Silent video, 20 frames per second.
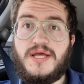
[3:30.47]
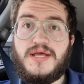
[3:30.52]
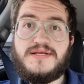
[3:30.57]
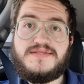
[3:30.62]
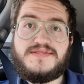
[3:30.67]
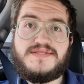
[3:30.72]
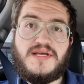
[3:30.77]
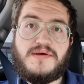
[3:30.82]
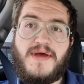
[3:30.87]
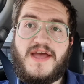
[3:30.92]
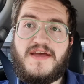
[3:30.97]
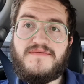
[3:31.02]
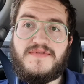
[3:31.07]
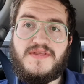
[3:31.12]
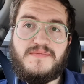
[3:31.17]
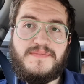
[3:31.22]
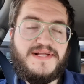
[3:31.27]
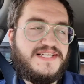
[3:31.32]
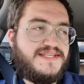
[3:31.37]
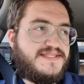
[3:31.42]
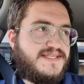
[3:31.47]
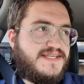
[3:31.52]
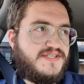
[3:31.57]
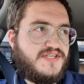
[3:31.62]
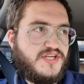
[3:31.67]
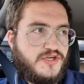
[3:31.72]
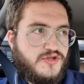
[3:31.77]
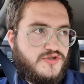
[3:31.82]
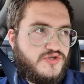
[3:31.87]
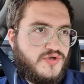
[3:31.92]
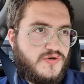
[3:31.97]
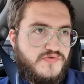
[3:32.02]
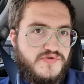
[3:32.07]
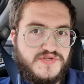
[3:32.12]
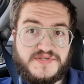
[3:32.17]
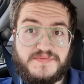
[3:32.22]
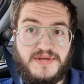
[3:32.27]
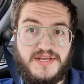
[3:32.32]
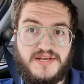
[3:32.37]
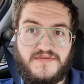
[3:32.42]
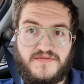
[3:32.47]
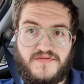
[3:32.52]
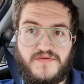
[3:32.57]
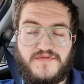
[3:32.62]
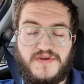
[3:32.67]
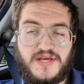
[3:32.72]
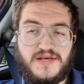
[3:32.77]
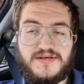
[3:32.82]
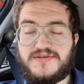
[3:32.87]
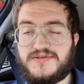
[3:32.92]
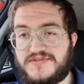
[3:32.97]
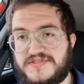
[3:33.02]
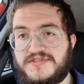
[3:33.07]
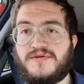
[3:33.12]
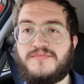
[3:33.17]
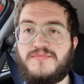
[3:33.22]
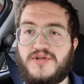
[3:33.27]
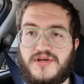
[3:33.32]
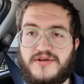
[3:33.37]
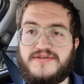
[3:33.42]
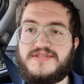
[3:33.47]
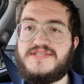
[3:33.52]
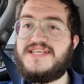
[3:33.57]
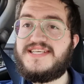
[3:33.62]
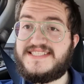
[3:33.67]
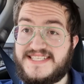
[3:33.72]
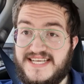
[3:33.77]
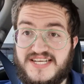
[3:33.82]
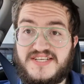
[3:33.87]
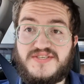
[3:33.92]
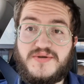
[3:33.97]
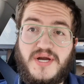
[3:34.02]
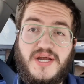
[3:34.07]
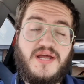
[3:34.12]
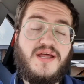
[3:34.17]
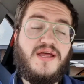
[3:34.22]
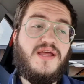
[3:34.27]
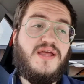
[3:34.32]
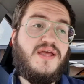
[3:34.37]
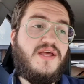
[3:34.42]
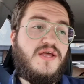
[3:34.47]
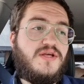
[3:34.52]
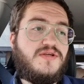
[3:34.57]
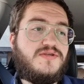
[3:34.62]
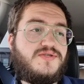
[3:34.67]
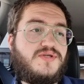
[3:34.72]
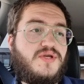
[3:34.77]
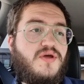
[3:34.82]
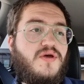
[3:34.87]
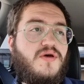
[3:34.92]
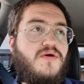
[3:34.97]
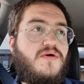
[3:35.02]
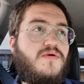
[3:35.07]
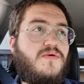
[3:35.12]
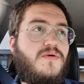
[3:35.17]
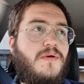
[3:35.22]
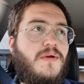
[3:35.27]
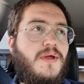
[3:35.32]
some have the ability to control the speed of the vehicle, some don't, etc. So